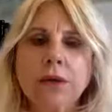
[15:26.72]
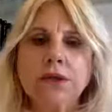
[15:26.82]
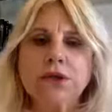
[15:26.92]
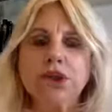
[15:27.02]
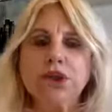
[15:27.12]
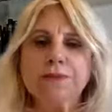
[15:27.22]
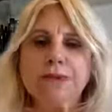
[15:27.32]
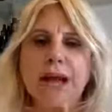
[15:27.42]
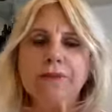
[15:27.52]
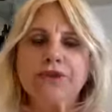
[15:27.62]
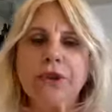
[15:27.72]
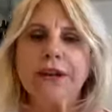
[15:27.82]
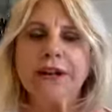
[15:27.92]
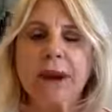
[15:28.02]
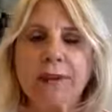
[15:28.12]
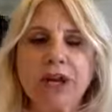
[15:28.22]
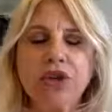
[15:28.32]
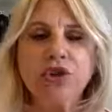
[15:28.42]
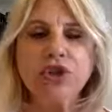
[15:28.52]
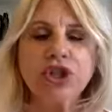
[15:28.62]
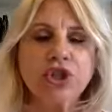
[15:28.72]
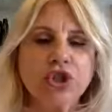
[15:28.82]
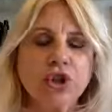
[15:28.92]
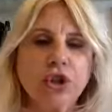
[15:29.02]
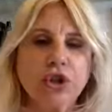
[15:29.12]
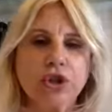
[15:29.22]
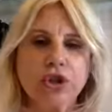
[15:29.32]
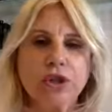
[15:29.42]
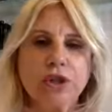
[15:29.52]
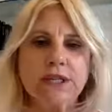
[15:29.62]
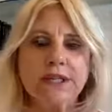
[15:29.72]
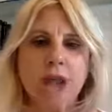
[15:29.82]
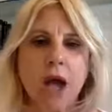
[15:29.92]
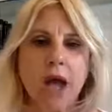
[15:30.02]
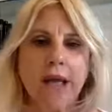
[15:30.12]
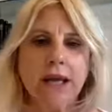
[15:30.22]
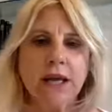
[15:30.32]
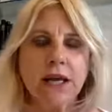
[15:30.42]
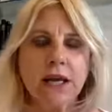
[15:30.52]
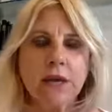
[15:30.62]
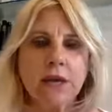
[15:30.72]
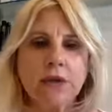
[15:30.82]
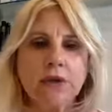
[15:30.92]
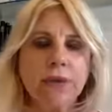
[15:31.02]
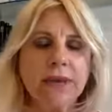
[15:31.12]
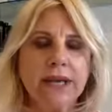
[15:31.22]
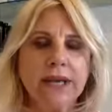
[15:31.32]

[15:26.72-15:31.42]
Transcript: excuse me, I'm sorry to interrupt. Could you just turn her to the side so we can...